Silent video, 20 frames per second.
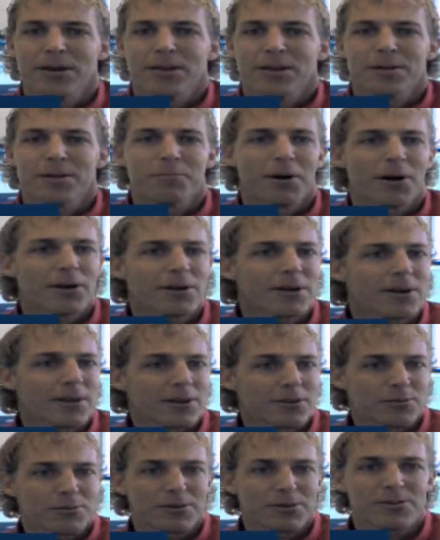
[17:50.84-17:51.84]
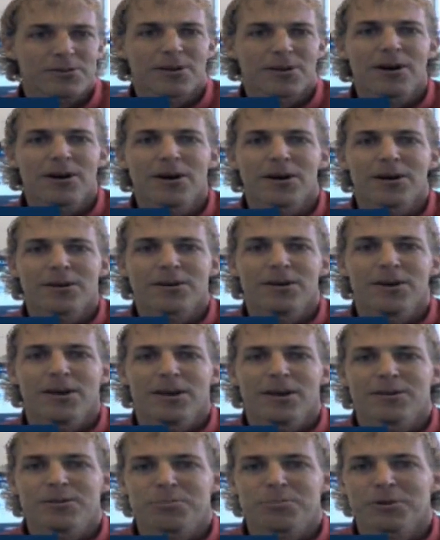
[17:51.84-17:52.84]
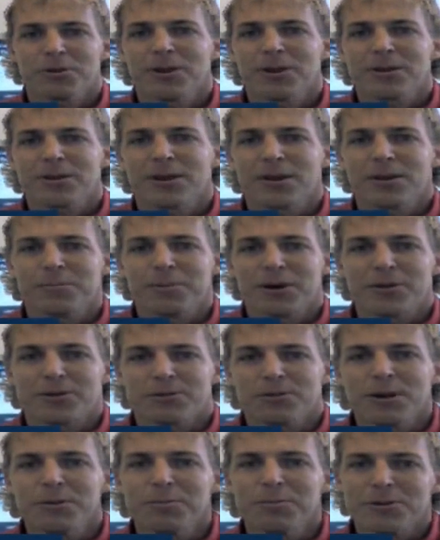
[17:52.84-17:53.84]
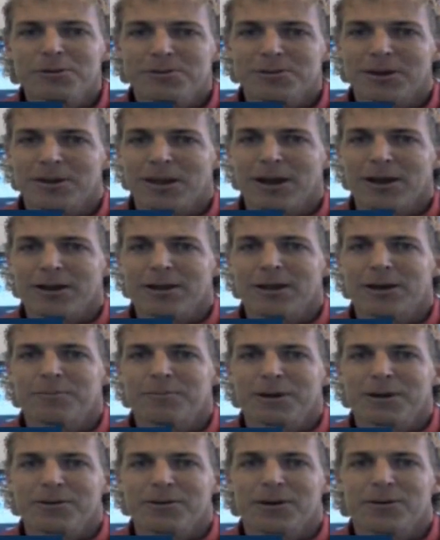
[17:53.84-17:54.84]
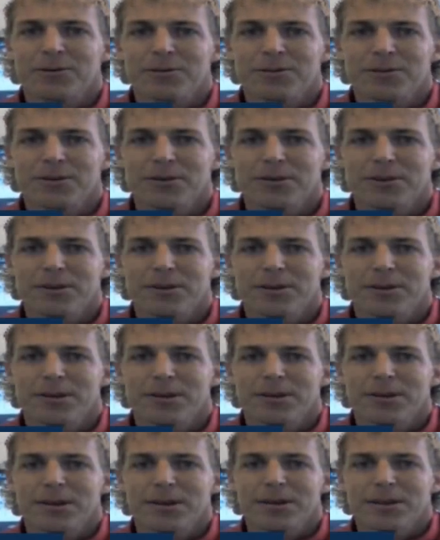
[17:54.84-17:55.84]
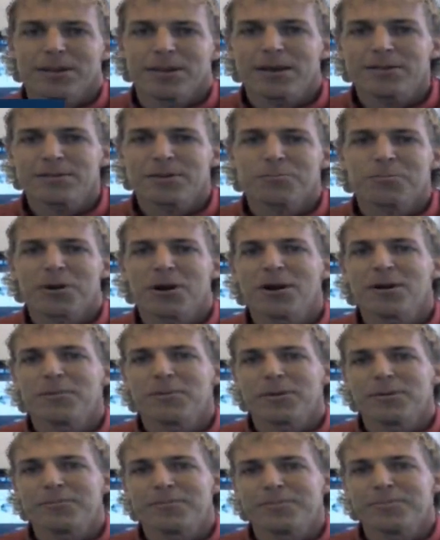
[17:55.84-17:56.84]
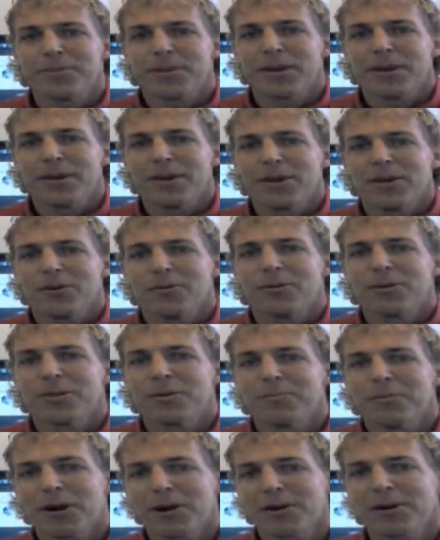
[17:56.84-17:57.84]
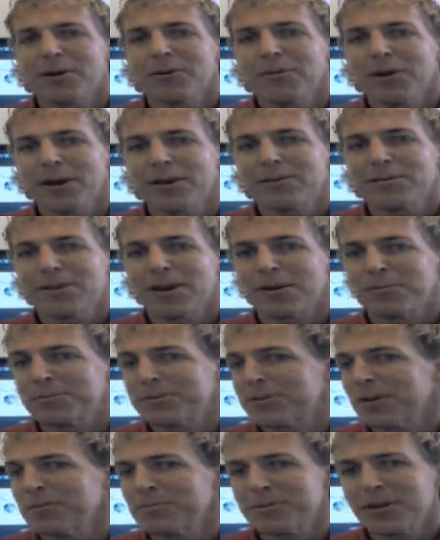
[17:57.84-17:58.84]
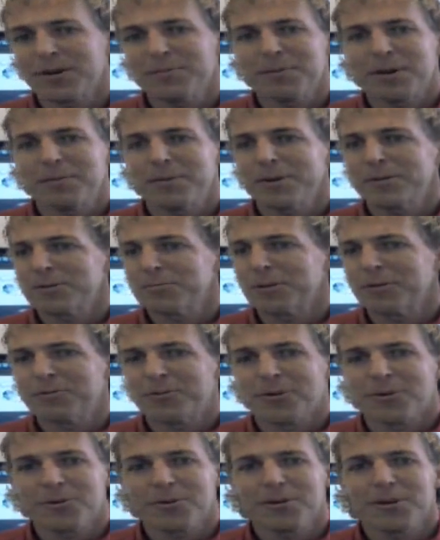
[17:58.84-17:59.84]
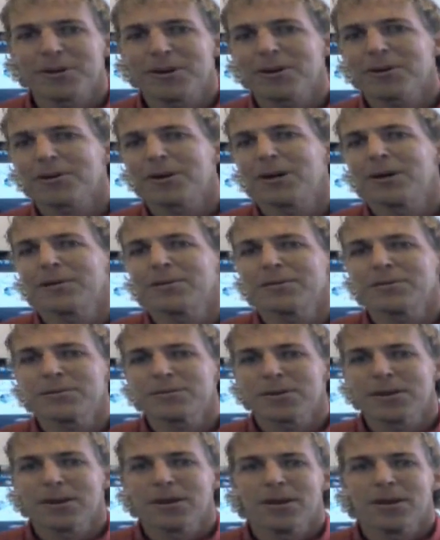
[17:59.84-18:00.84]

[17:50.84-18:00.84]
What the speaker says: The market, as we saw, is predicting about 3% economic growth. That's a problem. When the market wakes up, sometime maybe it's before the year ends,